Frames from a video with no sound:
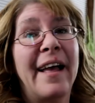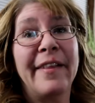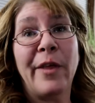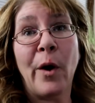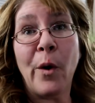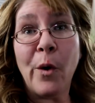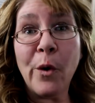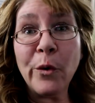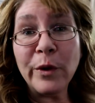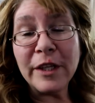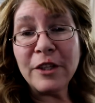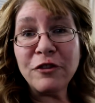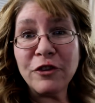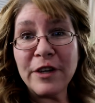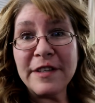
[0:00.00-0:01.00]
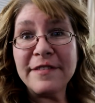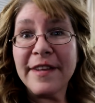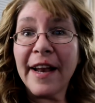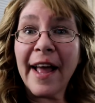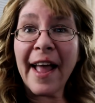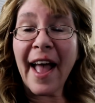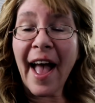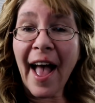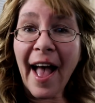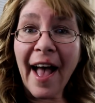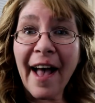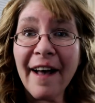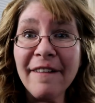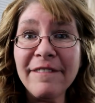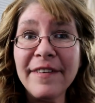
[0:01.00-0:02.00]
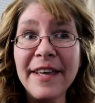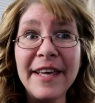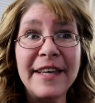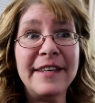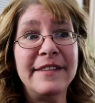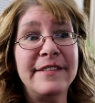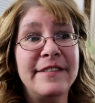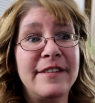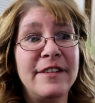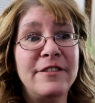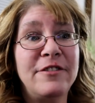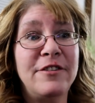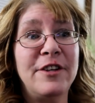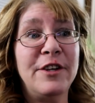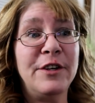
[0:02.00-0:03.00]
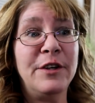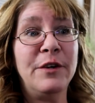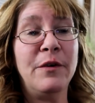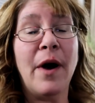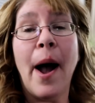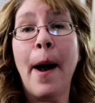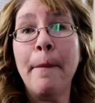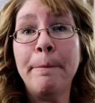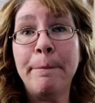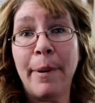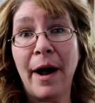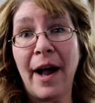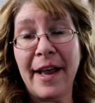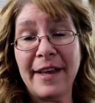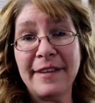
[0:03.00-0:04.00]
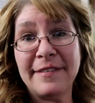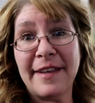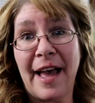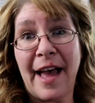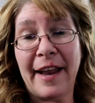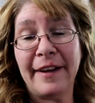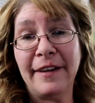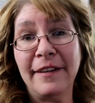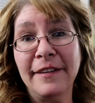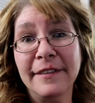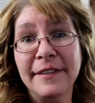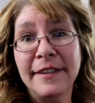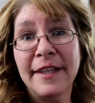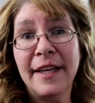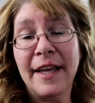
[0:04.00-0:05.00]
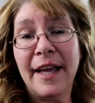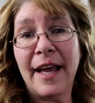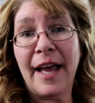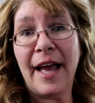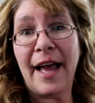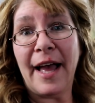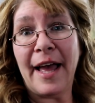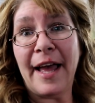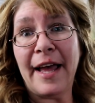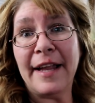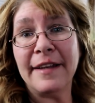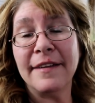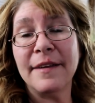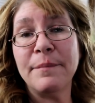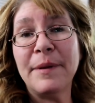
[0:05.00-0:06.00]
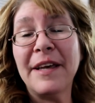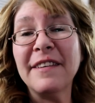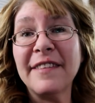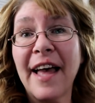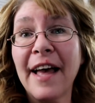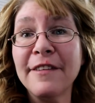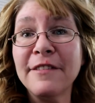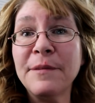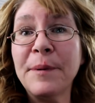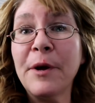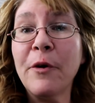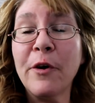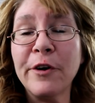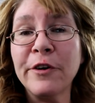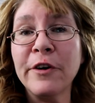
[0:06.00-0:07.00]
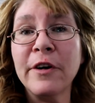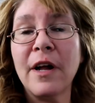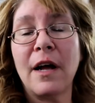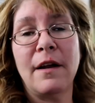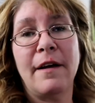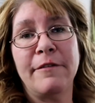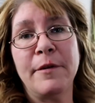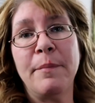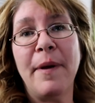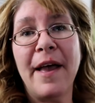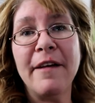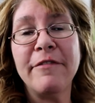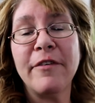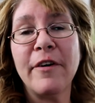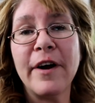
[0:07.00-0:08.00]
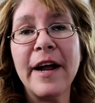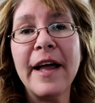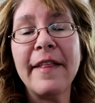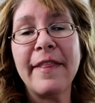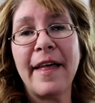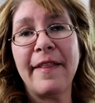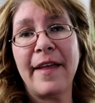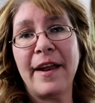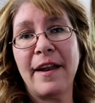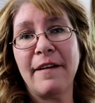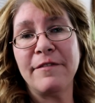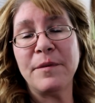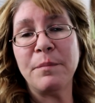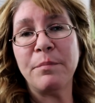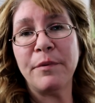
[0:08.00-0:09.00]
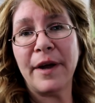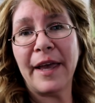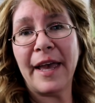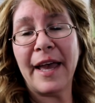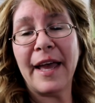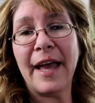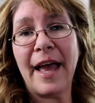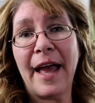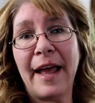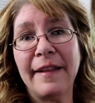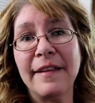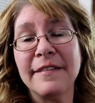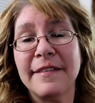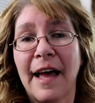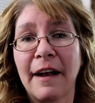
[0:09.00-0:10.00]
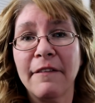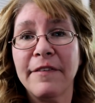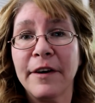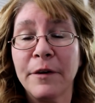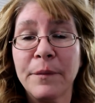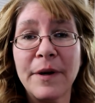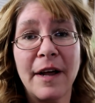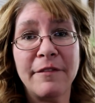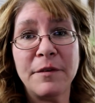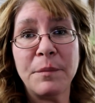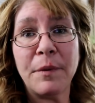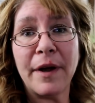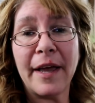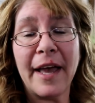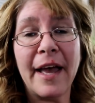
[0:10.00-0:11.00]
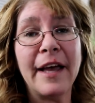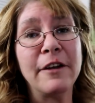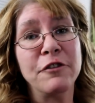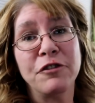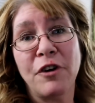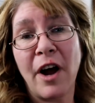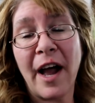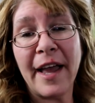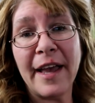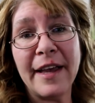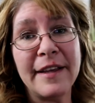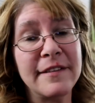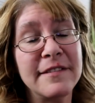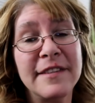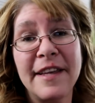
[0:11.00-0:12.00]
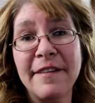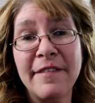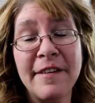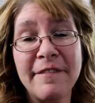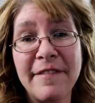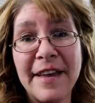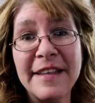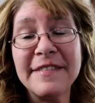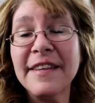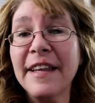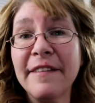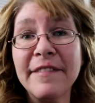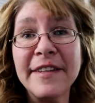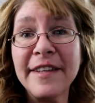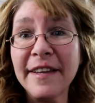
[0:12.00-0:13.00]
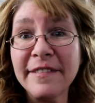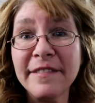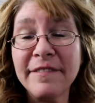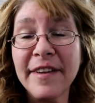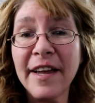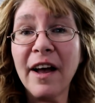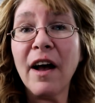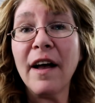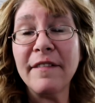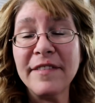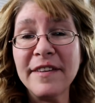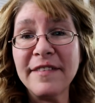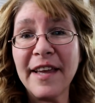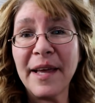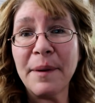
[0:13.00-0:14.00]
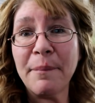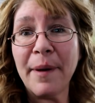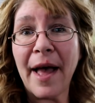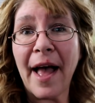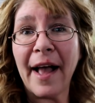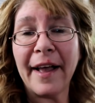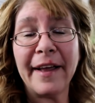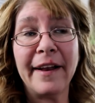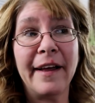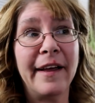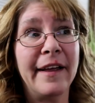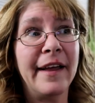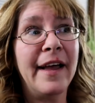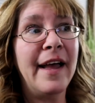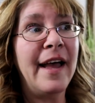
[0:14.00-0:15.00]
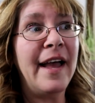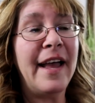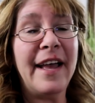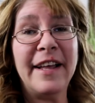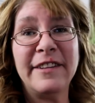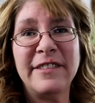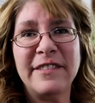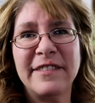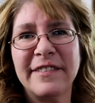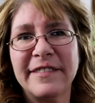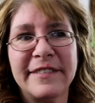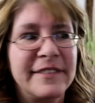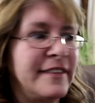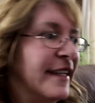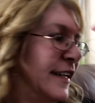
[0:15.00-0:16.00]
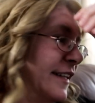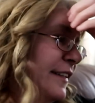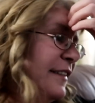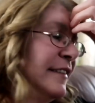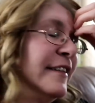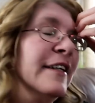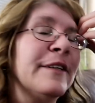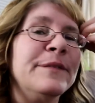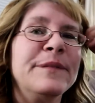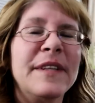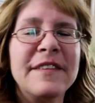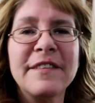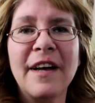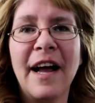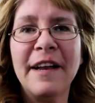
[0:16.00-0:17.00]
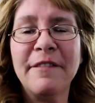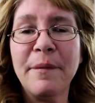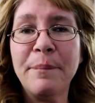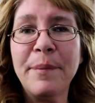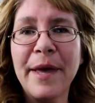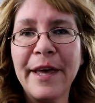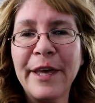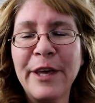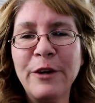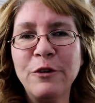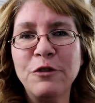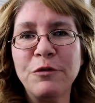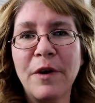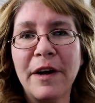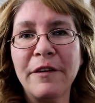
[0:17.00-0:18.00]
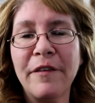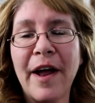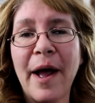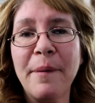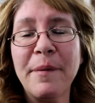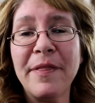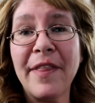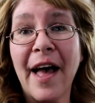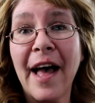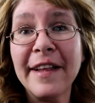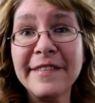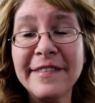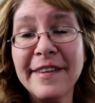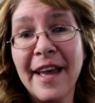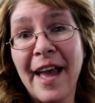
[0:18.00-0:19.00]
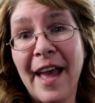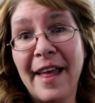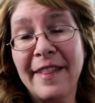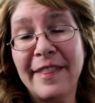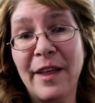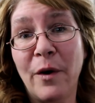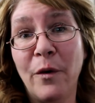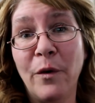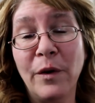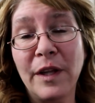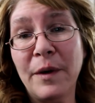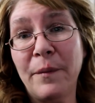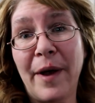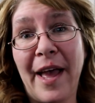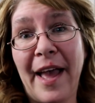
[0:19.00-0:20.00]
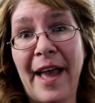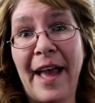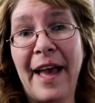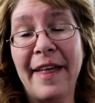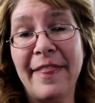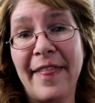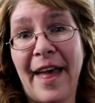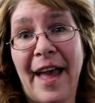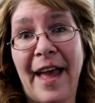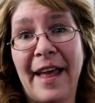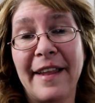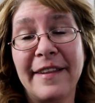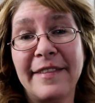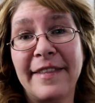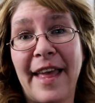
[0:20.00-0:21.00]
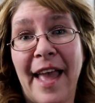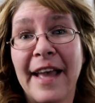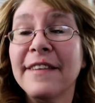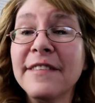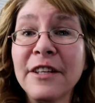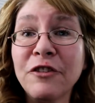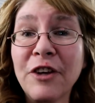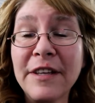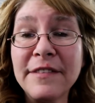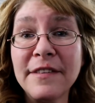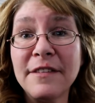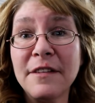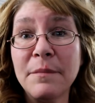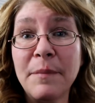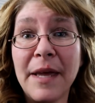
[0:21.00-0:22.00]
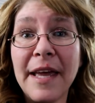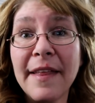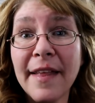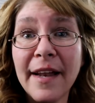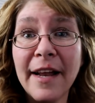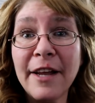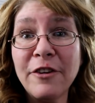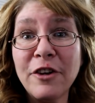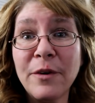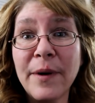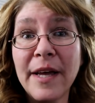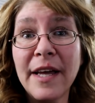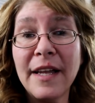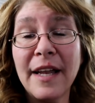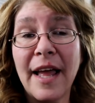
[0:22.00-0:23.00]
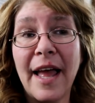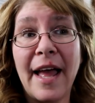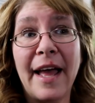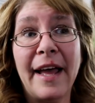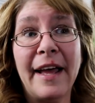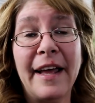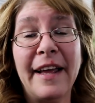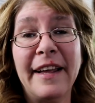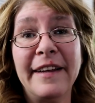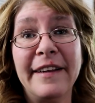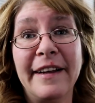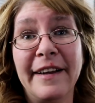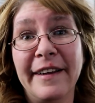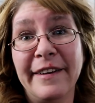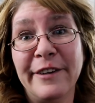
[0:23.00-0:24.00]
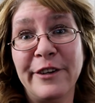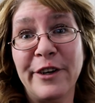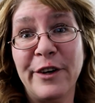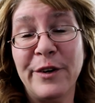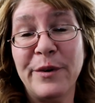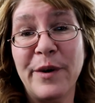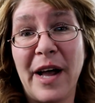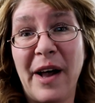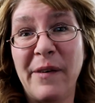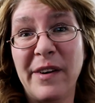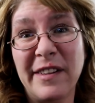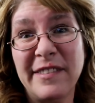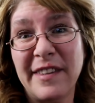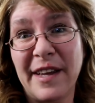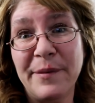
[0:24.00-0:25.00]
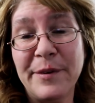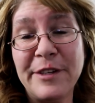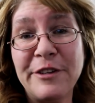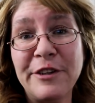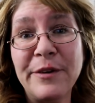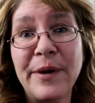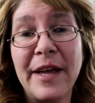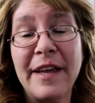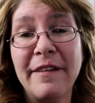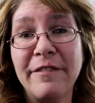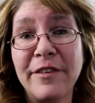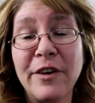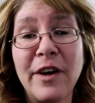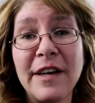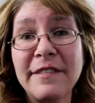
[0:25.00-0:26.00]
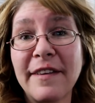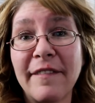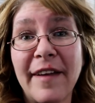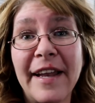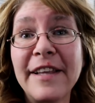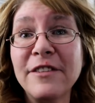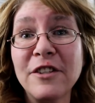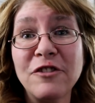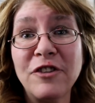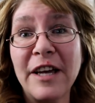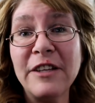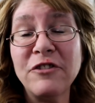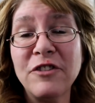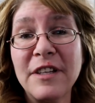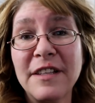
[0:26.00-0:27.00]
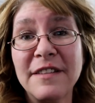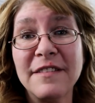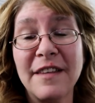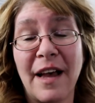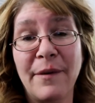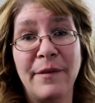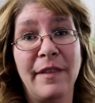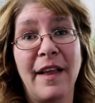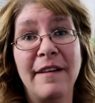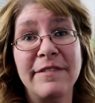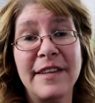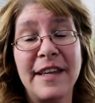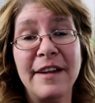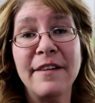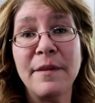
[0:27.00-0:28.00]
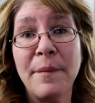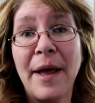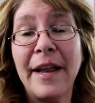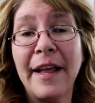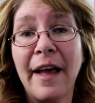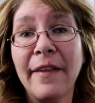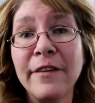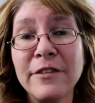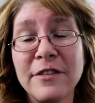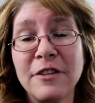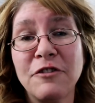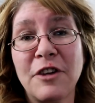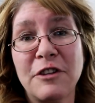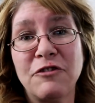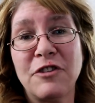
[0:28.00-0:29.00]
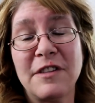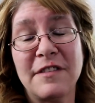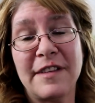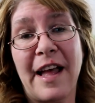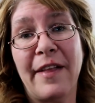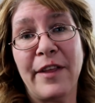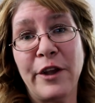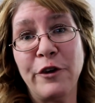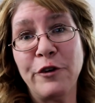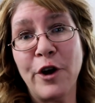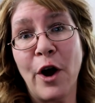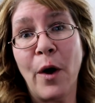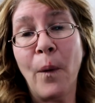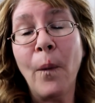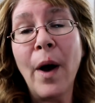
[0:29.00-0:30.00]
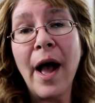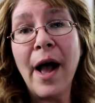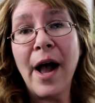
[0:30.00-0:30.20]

the only choice that I have is to buy a saddle, and because it has to be ordered, I'd have to pay for it, then they'd have to bring it, and the saddle fitter would have to bring it and try it and see if it fits, and if it doesn't fit, I have to take it back. And I, it's, I don't know, it's kind of a big, huge runaround, but that's the only way that they suggested to me that I do it, and I don't know how else I would do it. If you guys have any suggestions, I would love to hear them. Any other suggestions now that you know